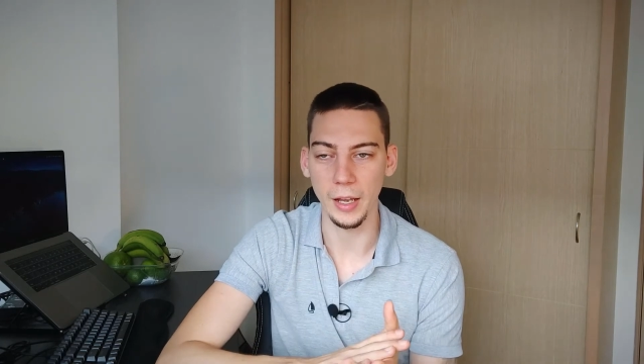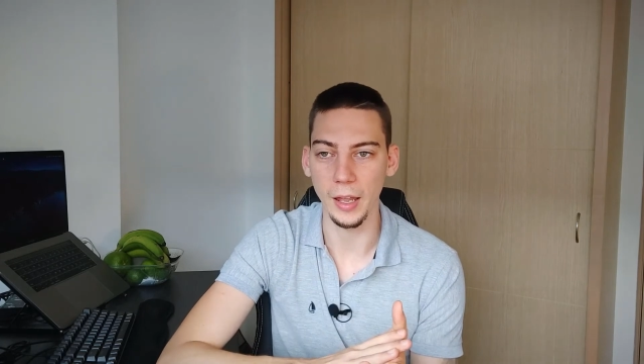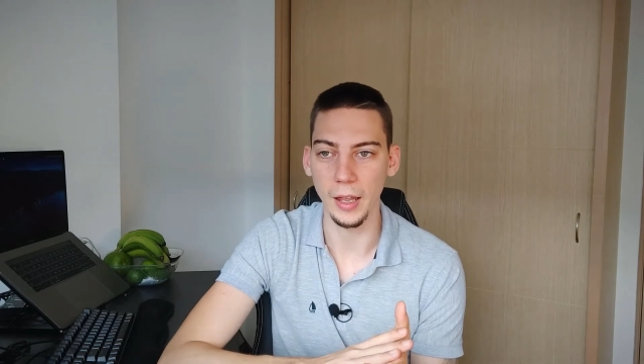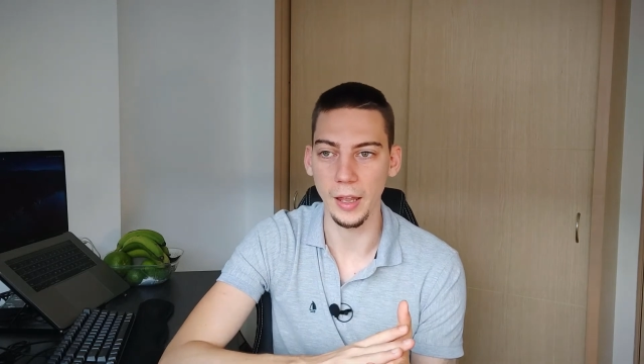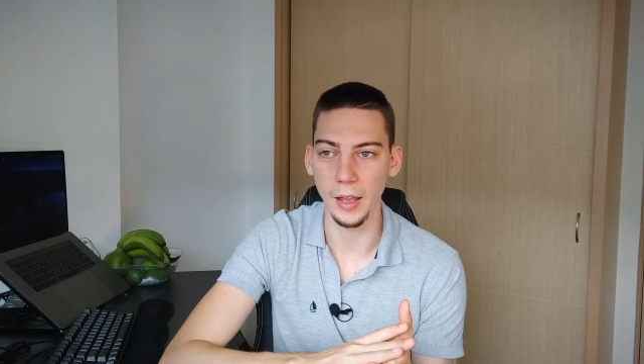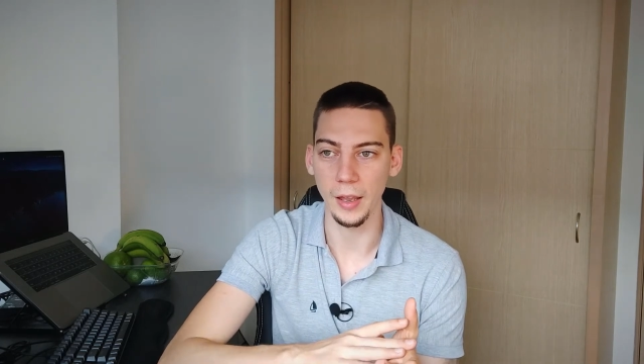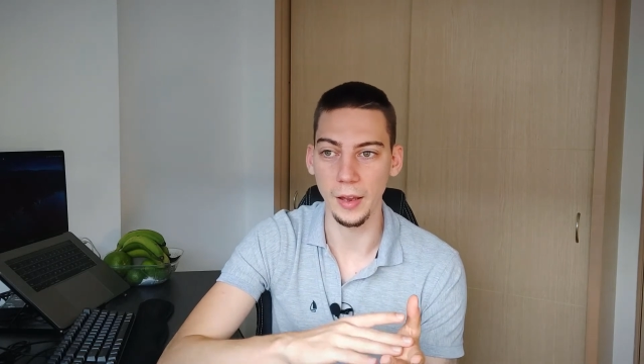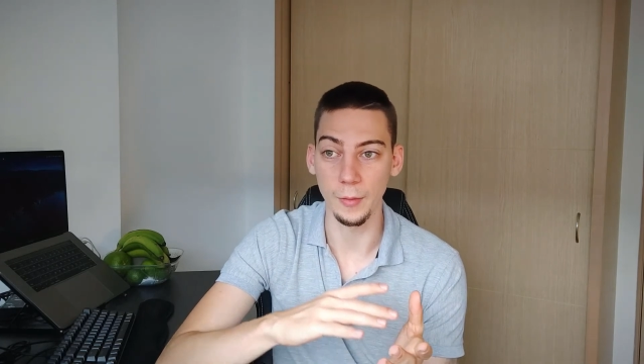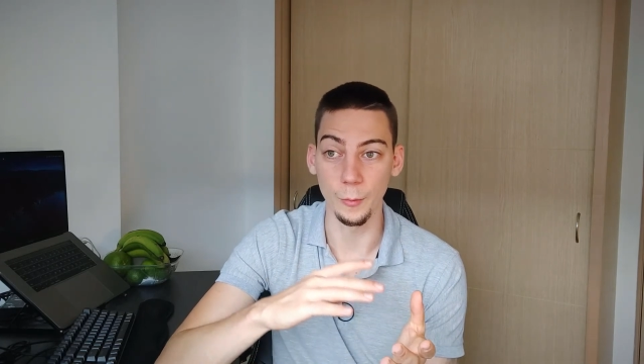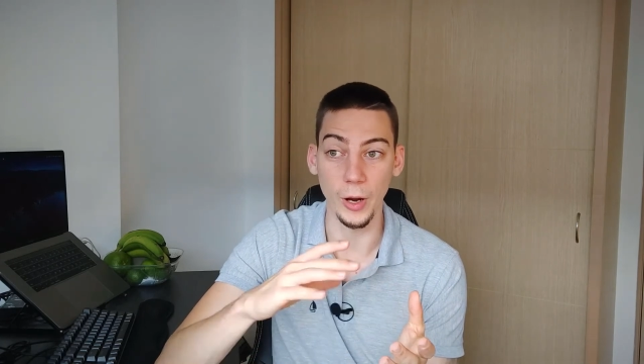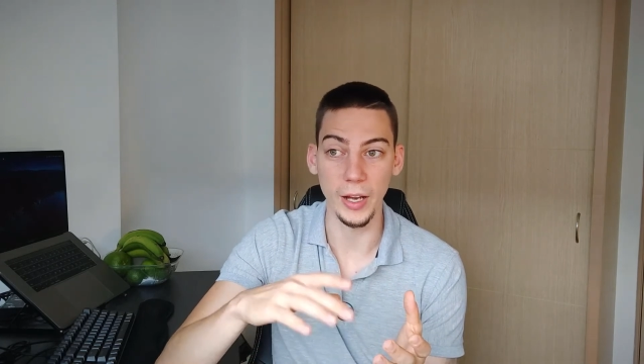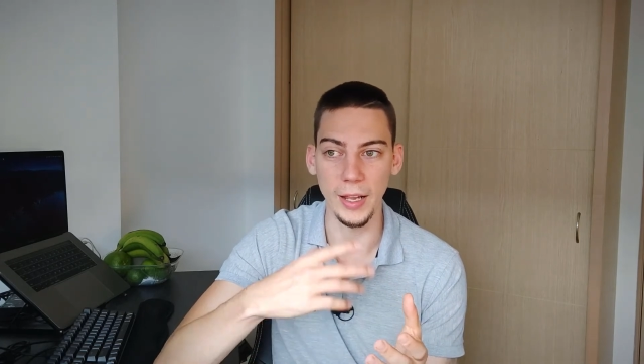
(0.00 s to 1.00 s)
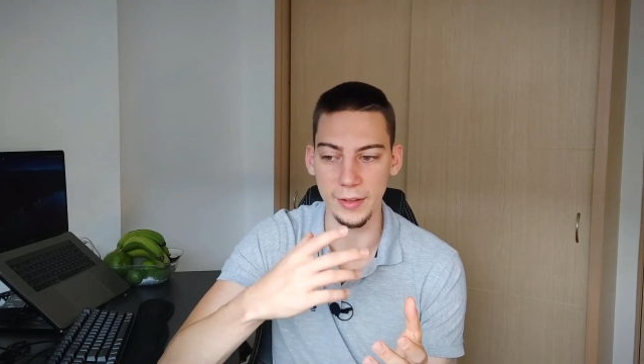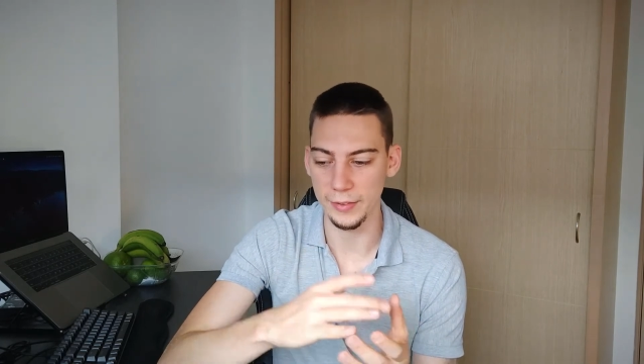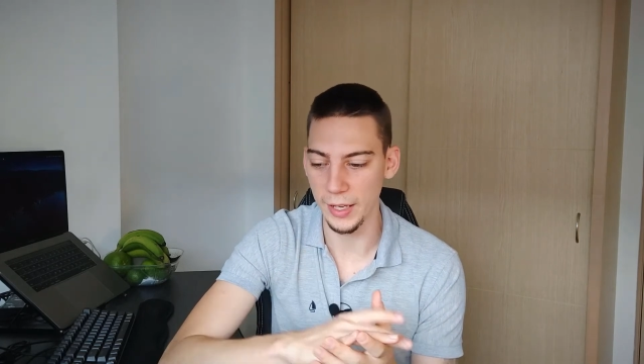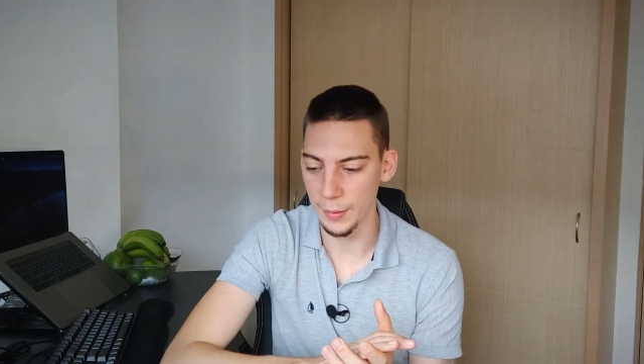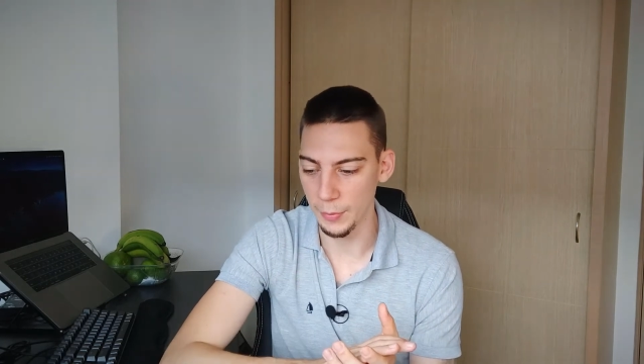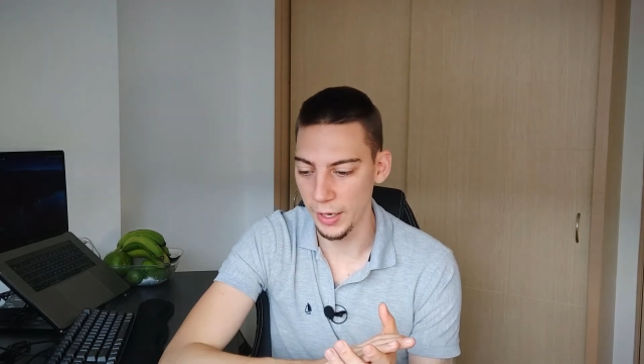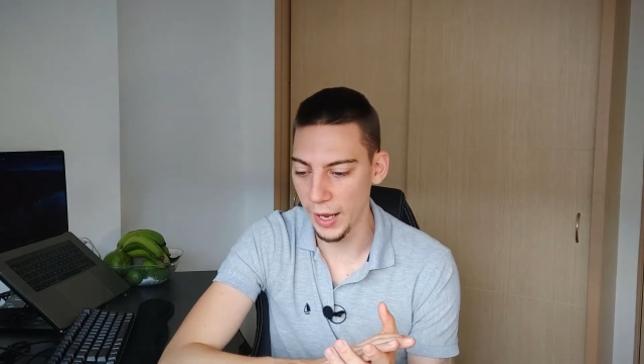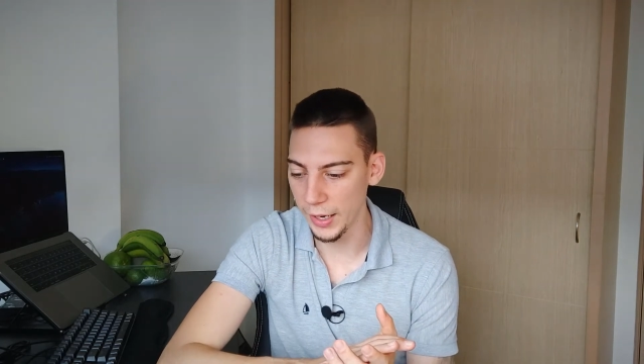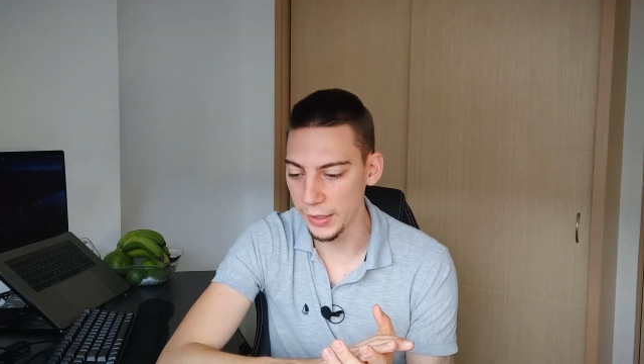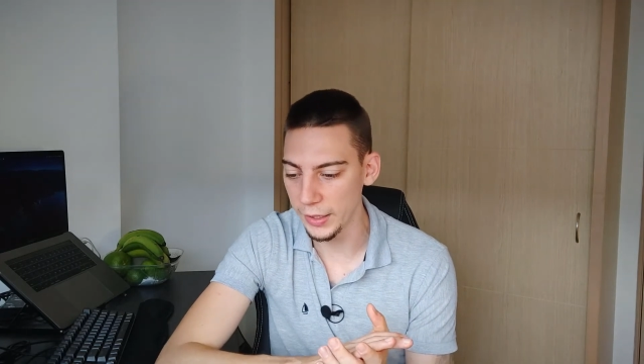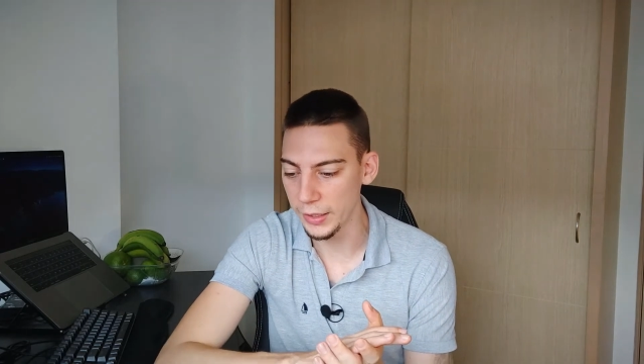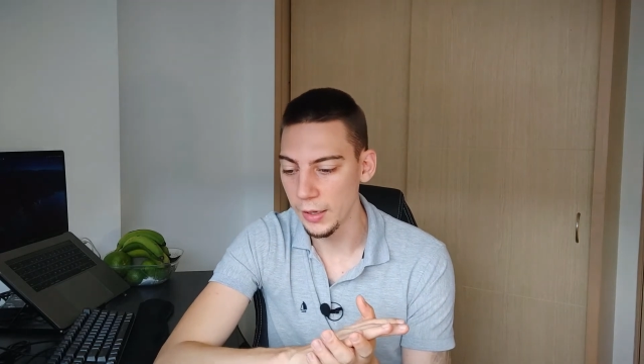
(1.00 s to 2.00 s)
a, a, in way less time than
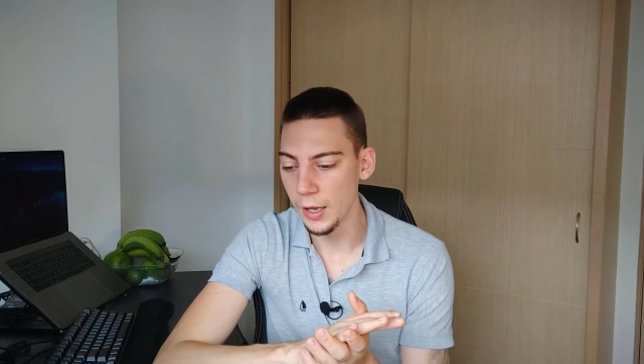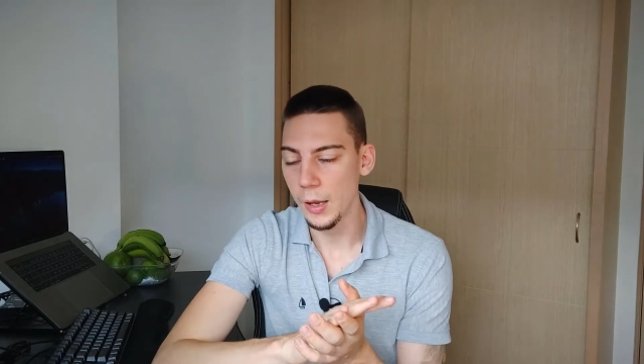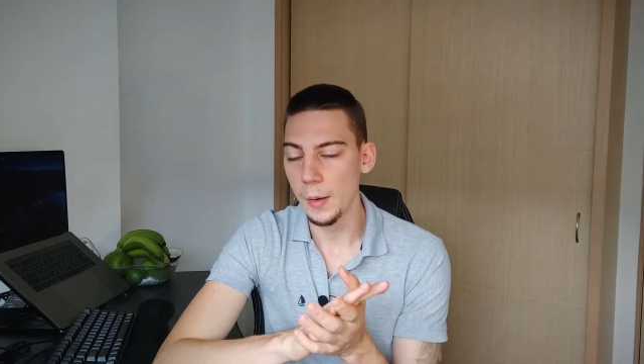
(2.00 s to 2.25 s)
I did.